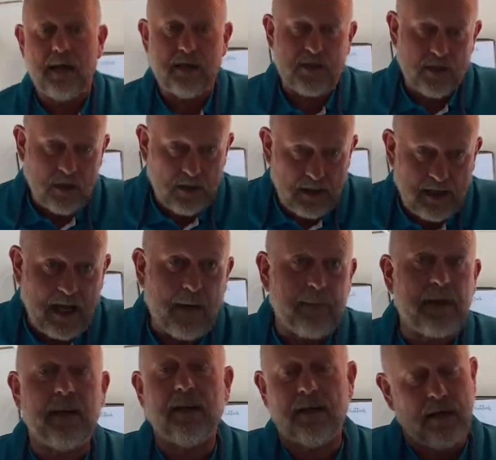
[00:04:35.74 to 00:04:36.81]
certainly coming
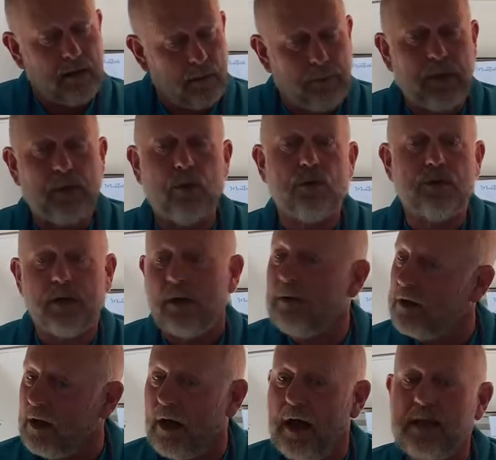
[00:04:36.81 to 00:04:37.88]
in, but also,
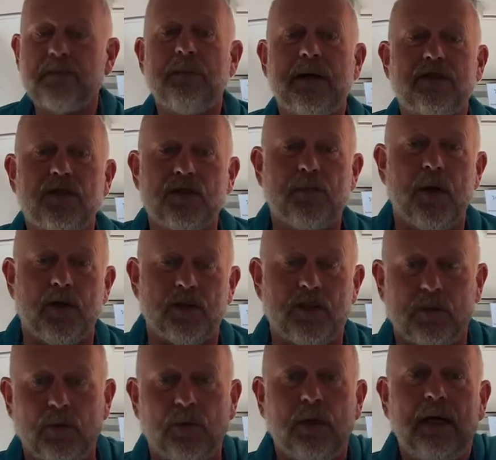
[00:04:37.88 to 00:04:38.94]
as much as
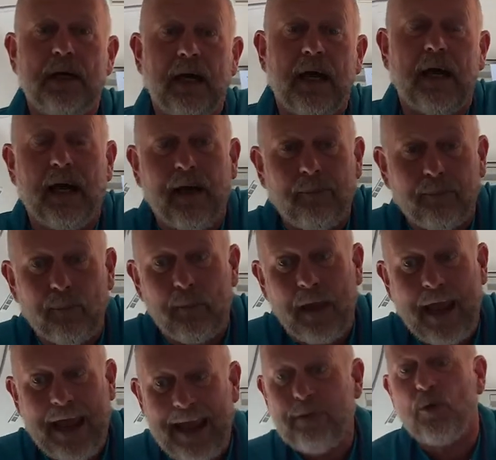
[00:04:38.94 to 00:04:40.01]
possible.
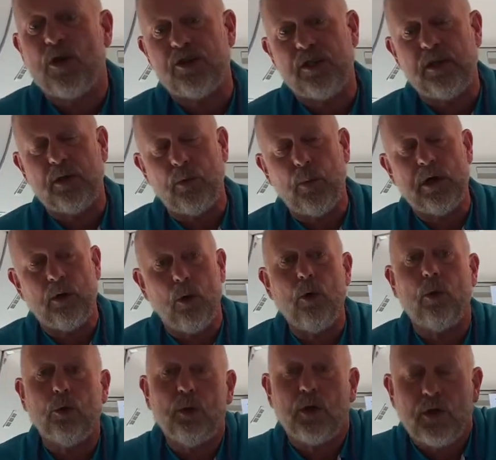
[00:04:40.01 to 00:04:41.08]
Hand washing, we're
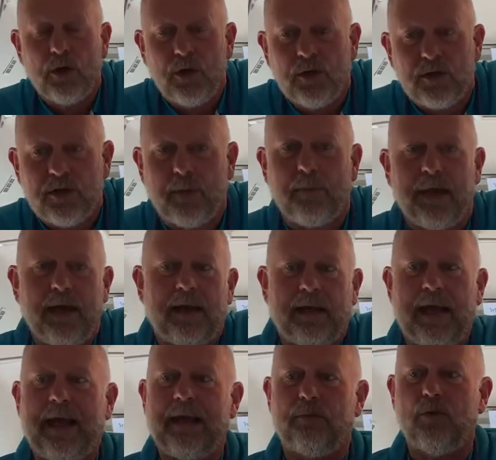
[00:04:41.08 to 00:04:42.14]
all learned about
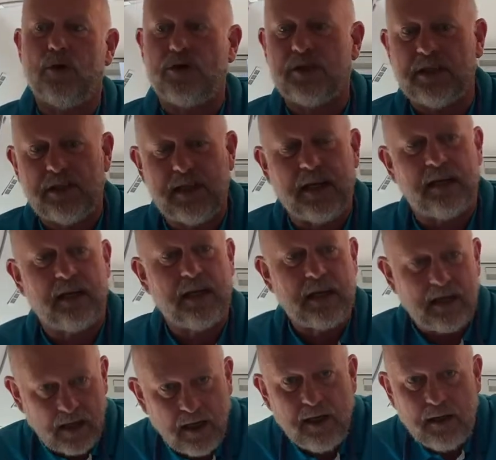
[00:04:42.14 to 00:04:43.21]
hand washing technique.
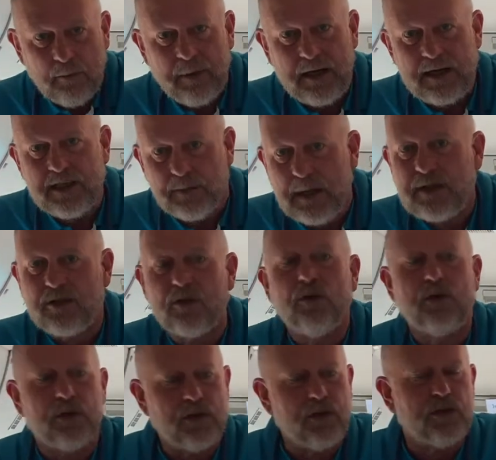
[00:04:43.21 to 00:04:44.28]
Please make sure
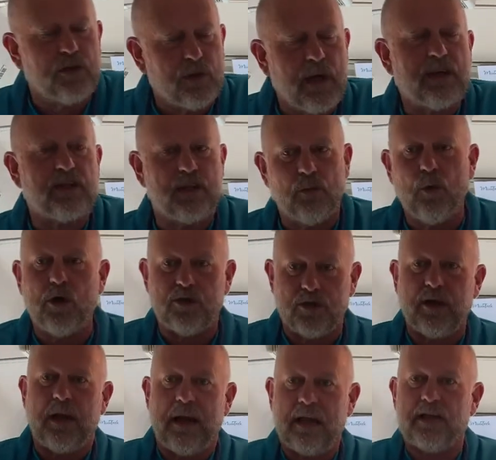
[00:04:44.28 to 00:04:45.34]
that you do actually wash your
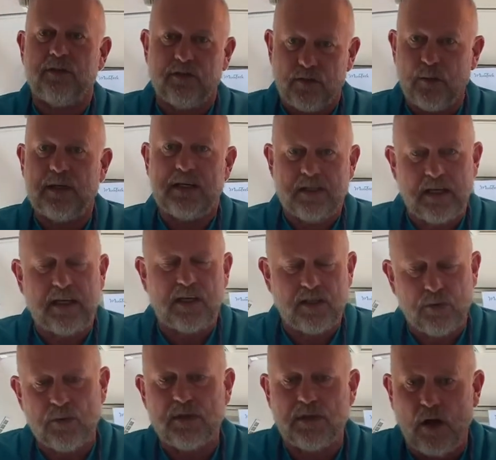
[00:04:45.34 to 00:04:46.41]
hands for 20 seconds
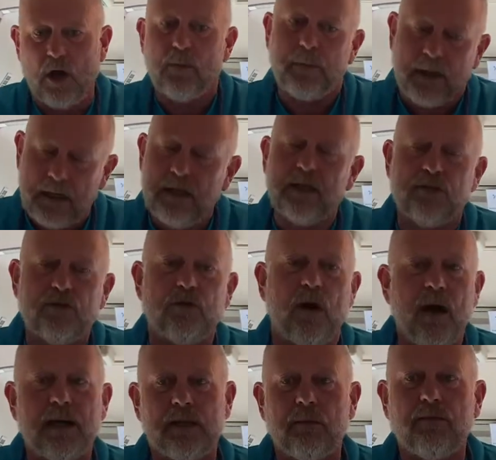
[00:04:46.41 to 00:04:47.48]
with soap, dry
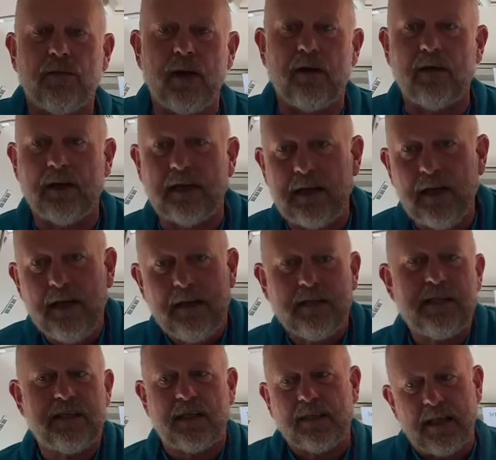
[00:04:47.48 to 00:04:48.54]
them thoroughly. These
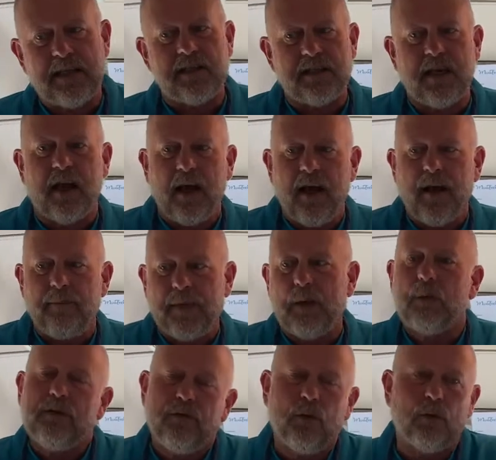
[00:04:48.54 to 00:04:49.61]
are things that
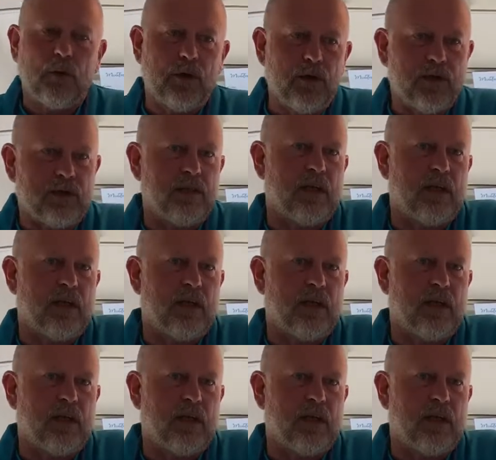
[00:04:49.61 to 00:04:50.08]
we've all learned